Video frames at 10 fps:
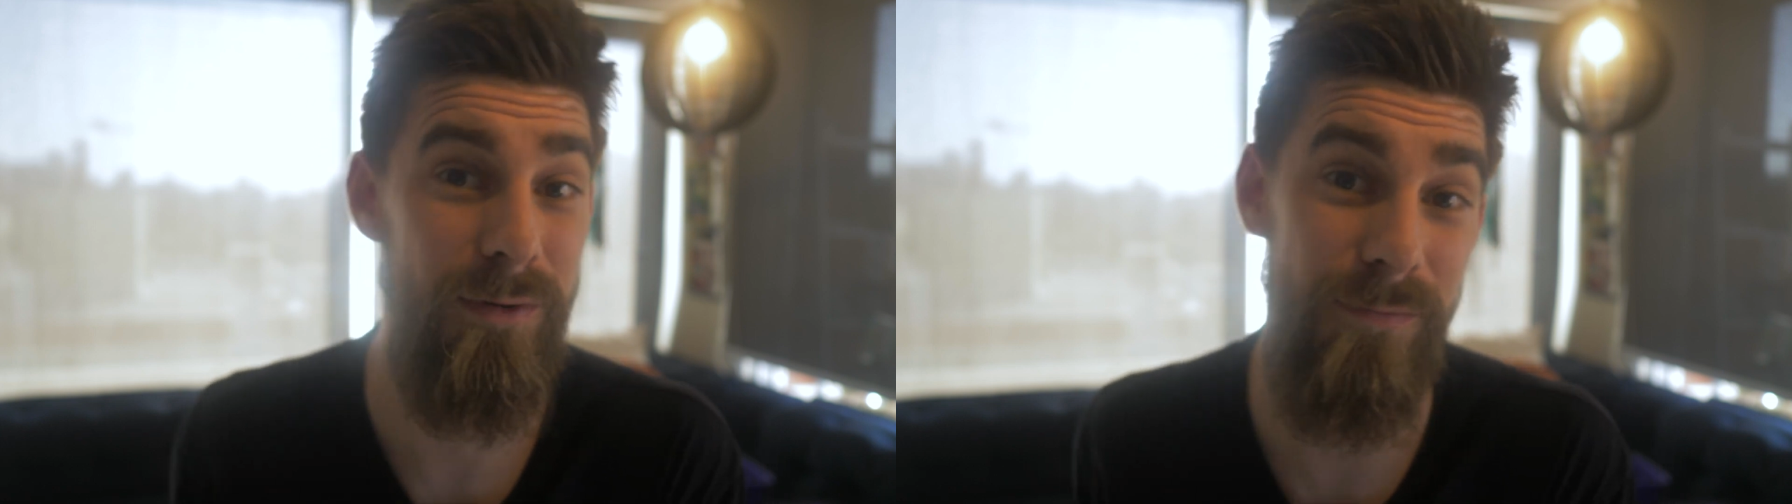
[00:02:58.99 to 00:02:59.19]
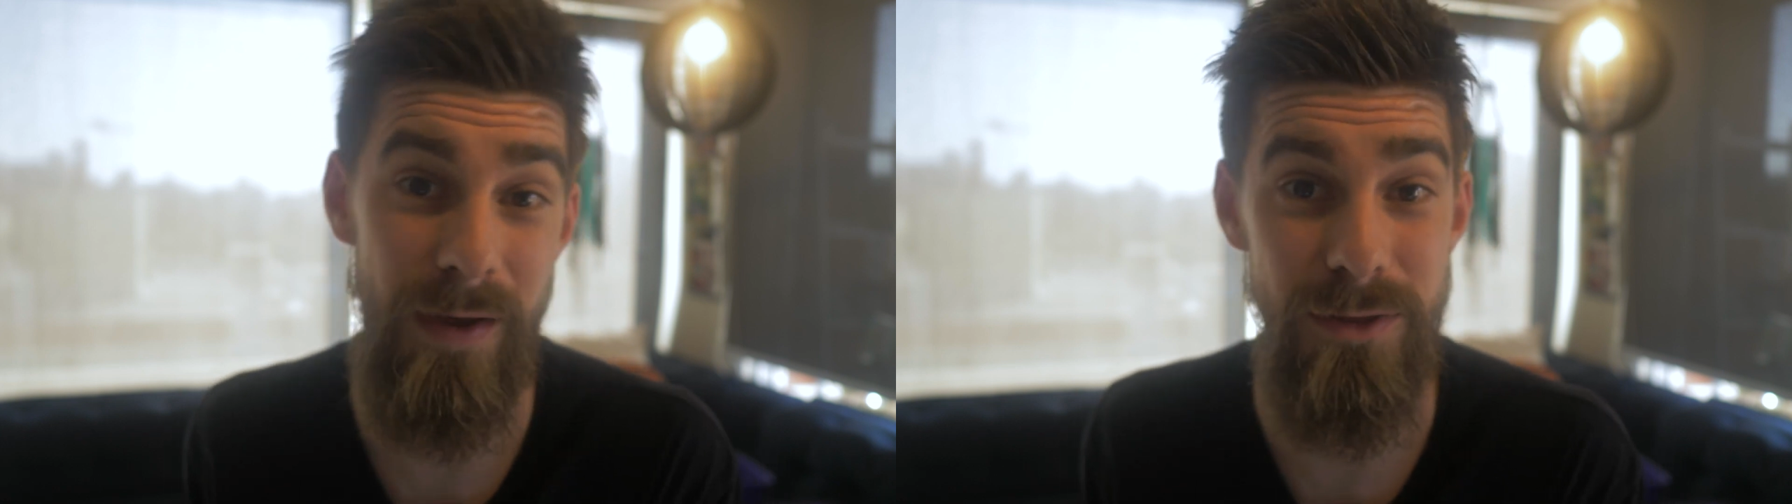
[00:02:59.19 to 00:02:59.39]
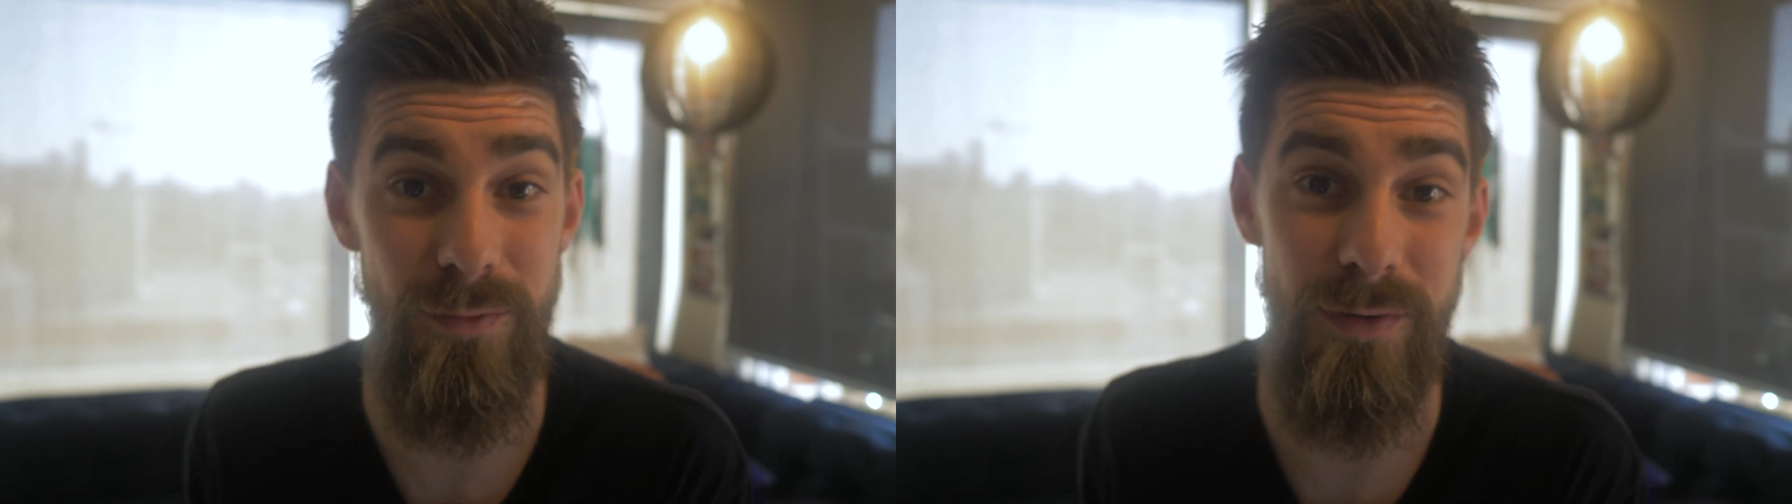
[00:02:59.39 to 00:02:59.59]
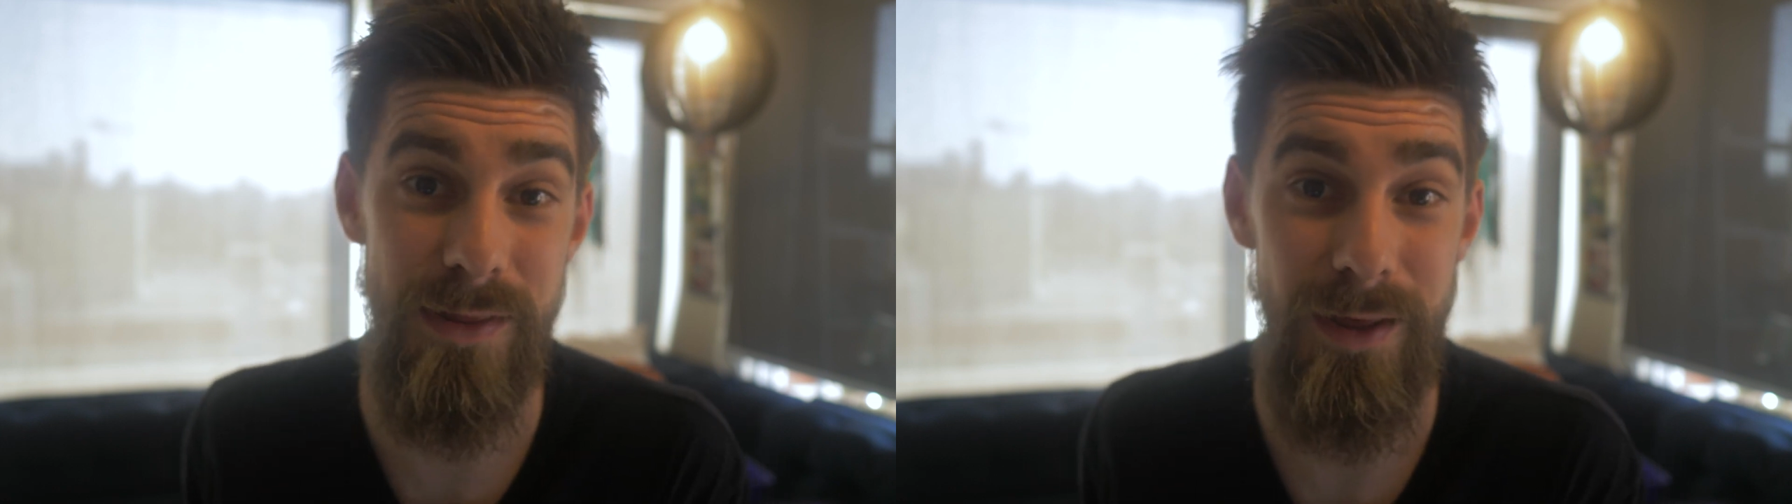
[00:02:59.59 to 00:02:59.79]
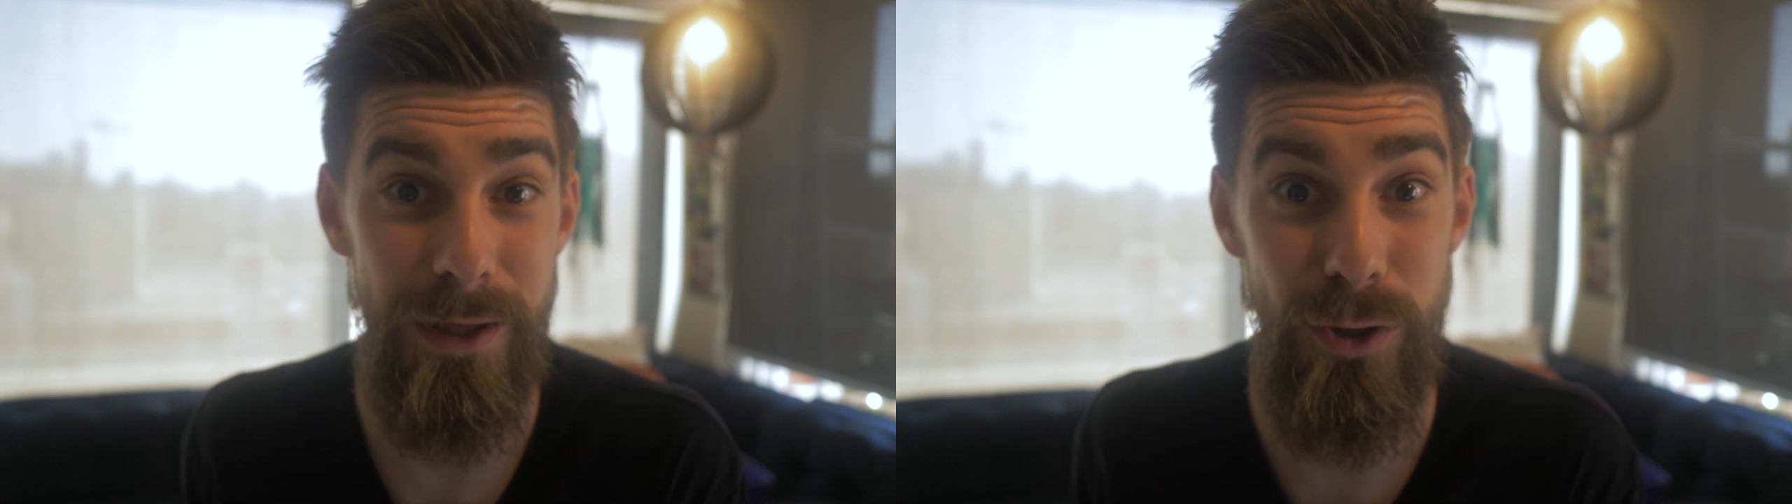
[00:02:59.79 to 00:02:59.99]

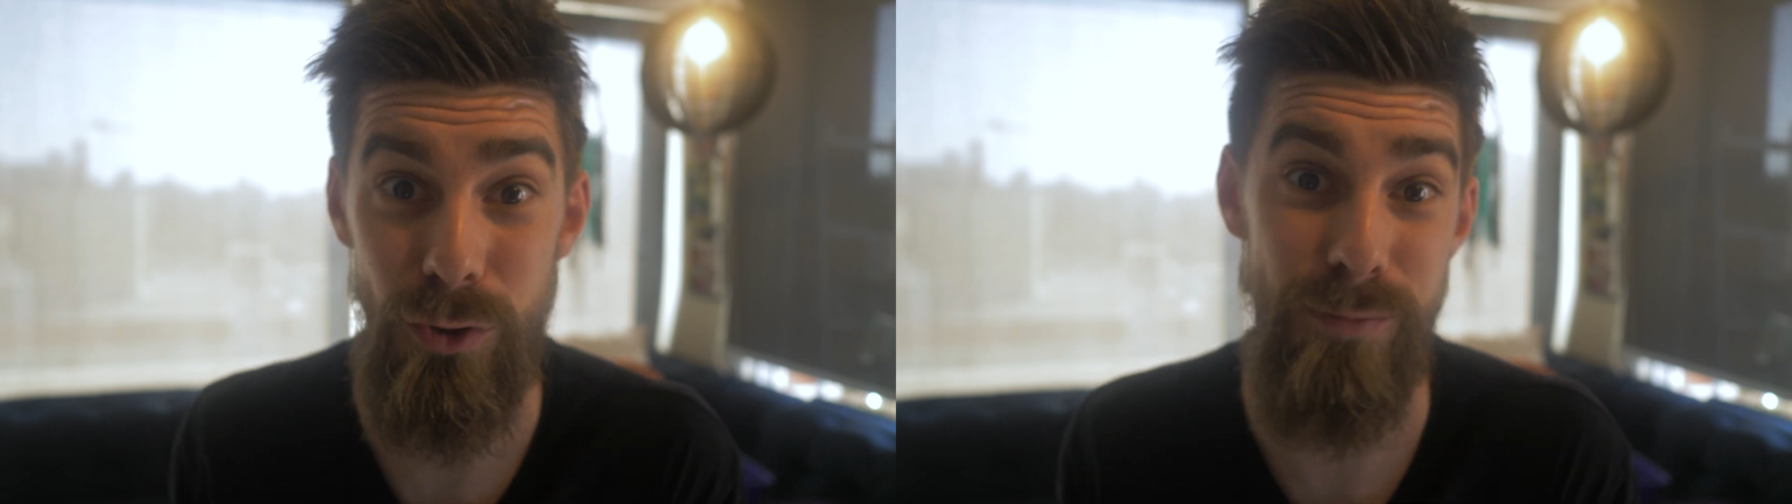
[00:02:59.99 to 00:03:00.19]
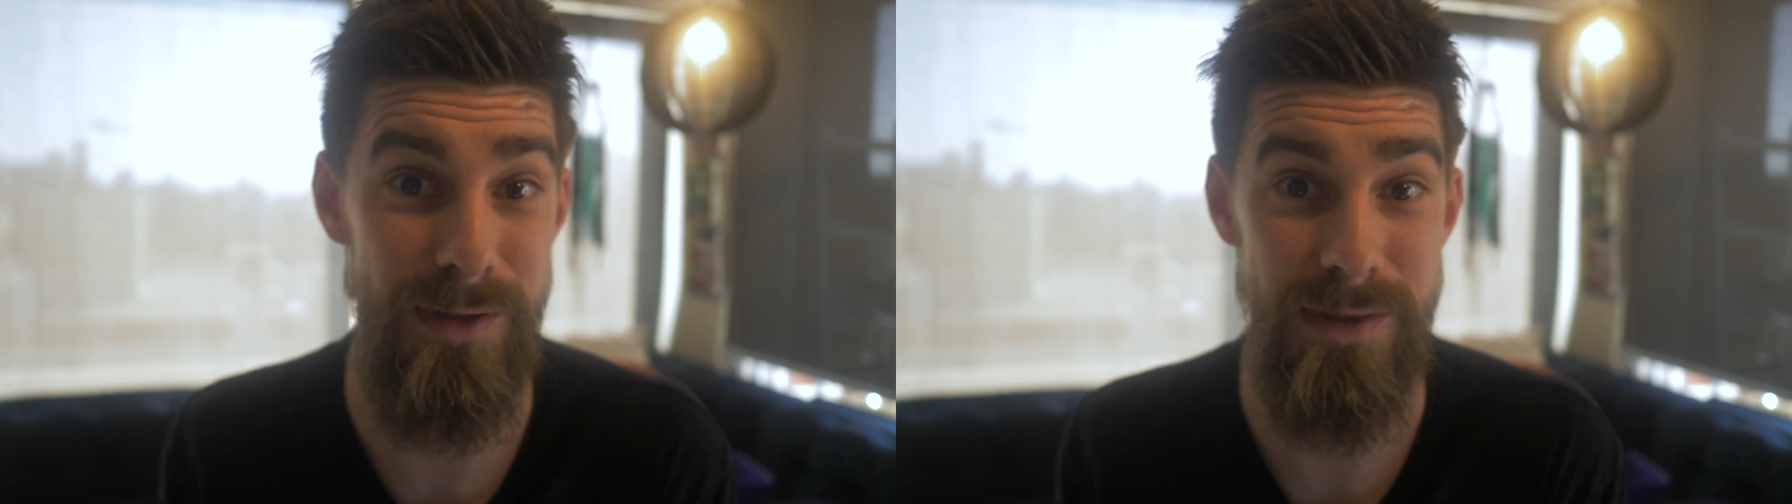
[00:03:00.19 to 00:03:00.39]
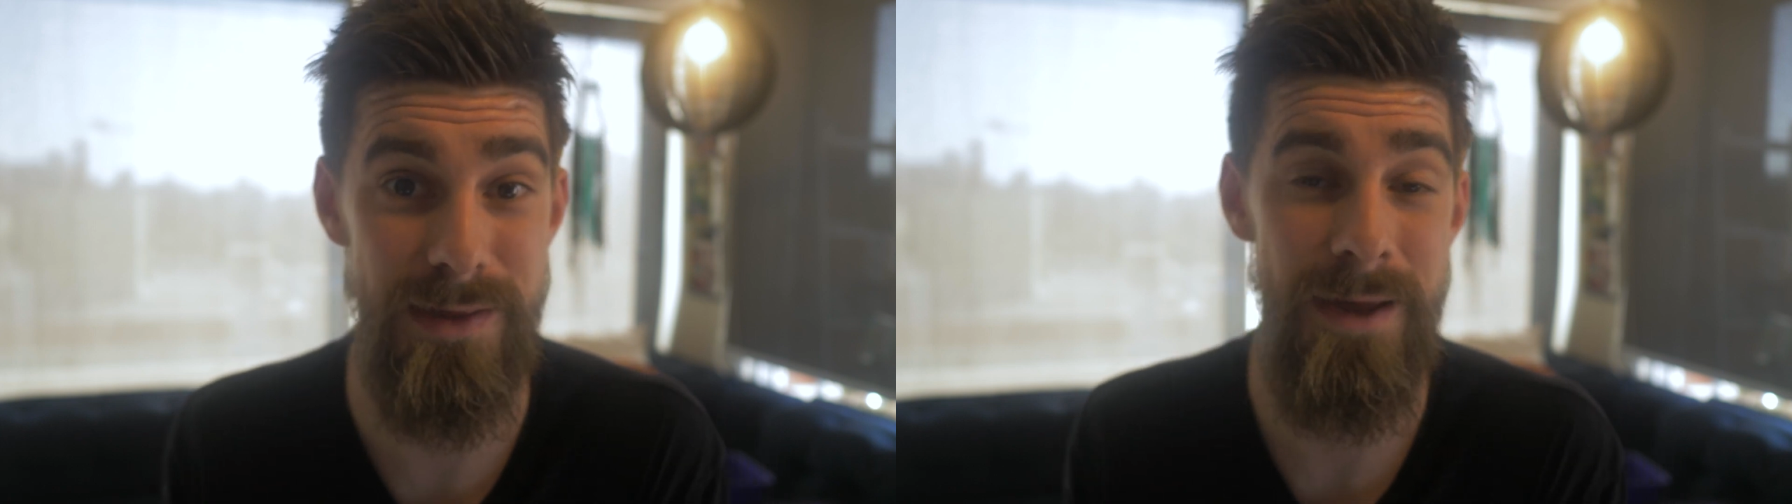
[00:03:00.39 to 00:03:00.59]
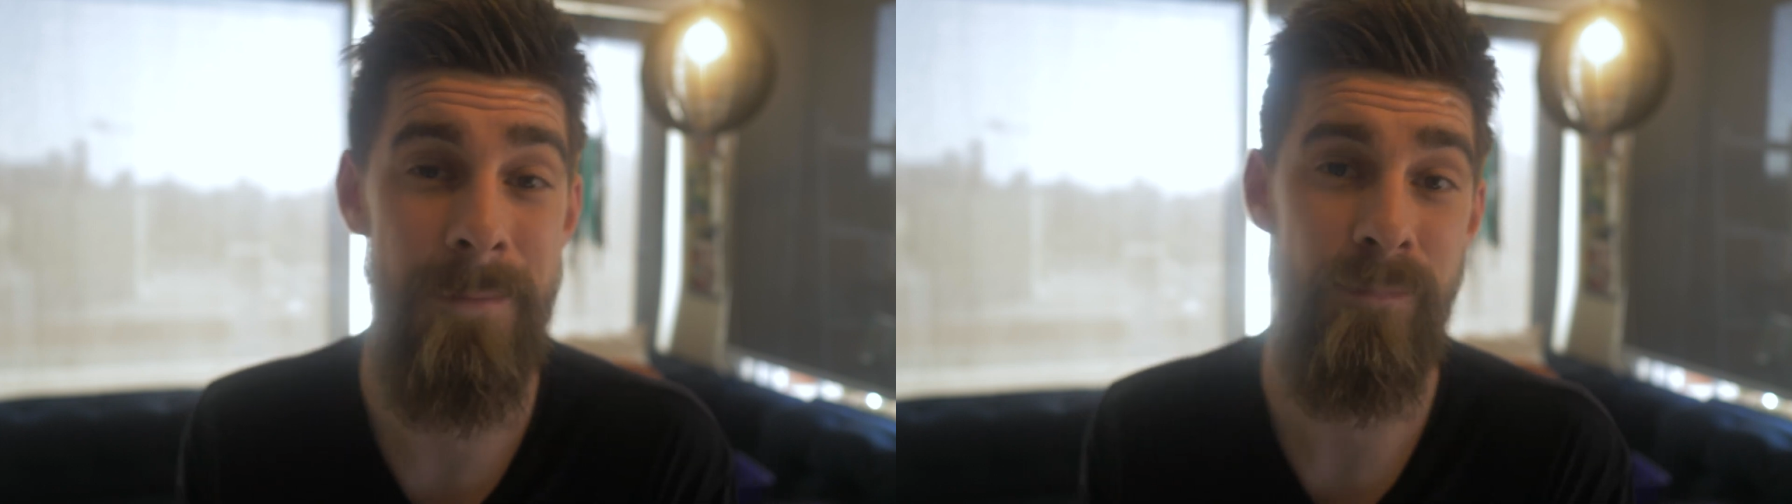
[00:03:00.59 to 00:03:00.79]
adventurous humans.